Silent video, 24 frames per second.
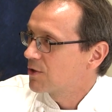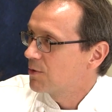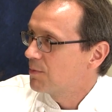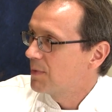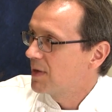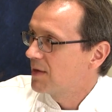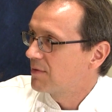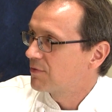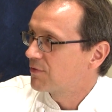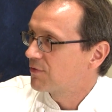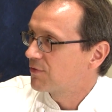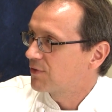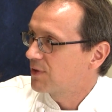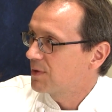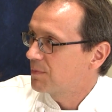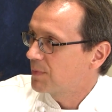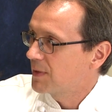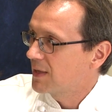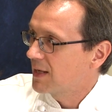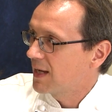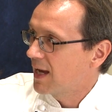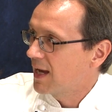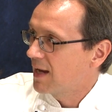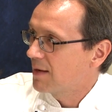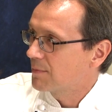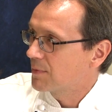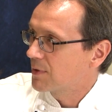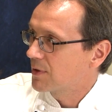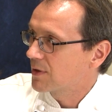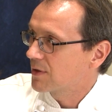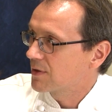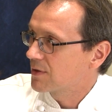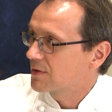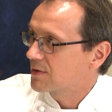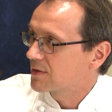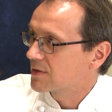So it meant flipping
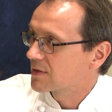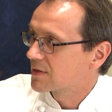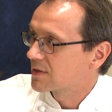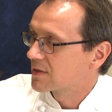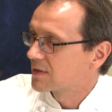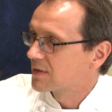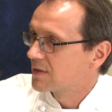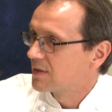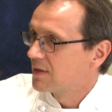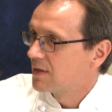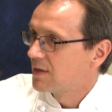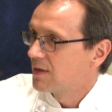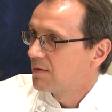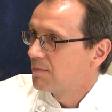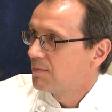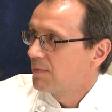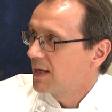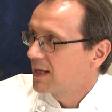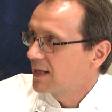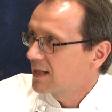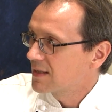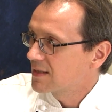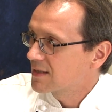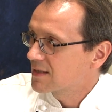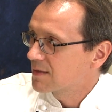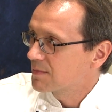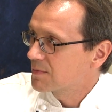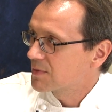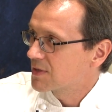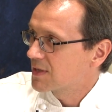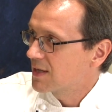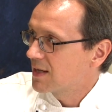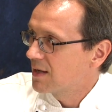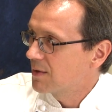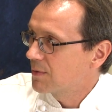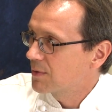hamburgers, making some
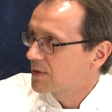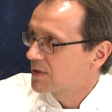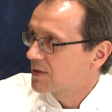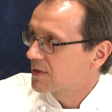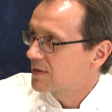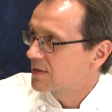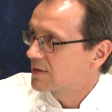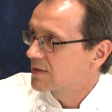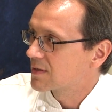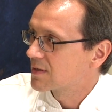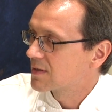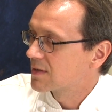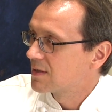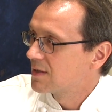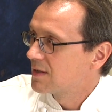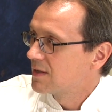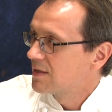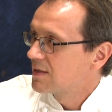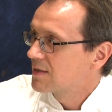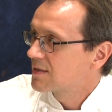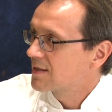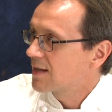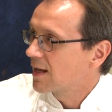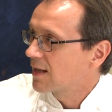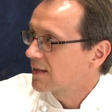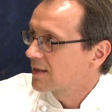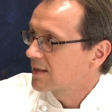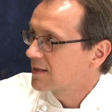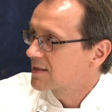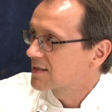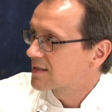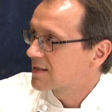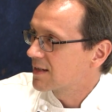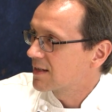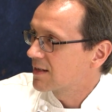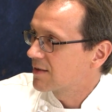sandwiches, selling
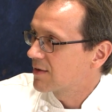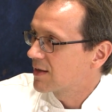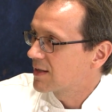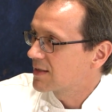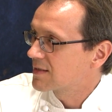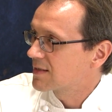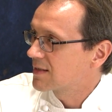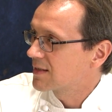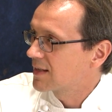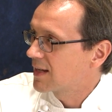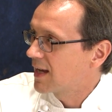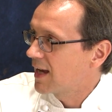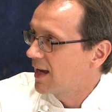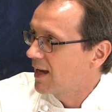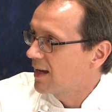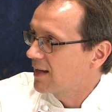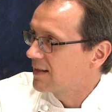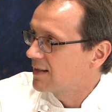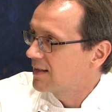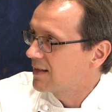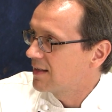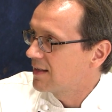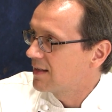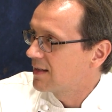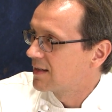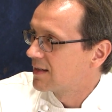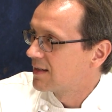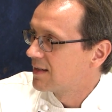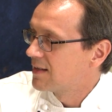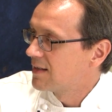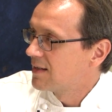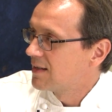cigarettes and candy. It